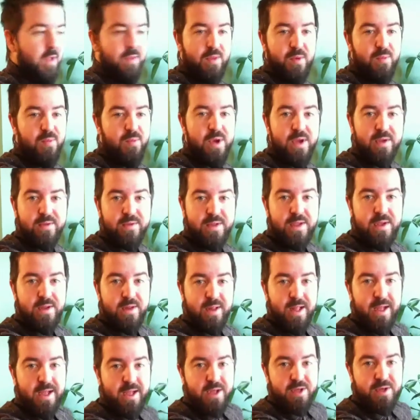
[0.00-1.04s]
real
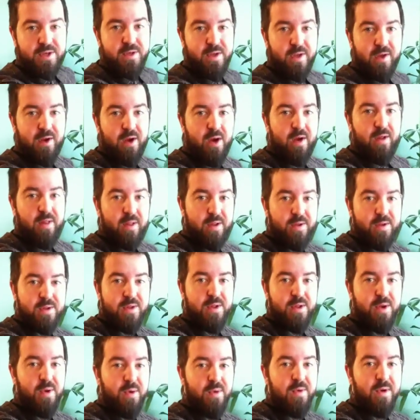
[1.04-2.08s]
deal, I guess you could call it.
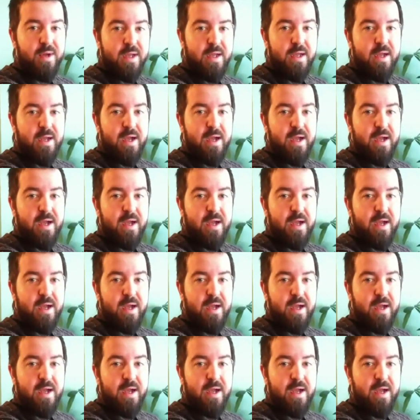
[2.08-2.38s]
So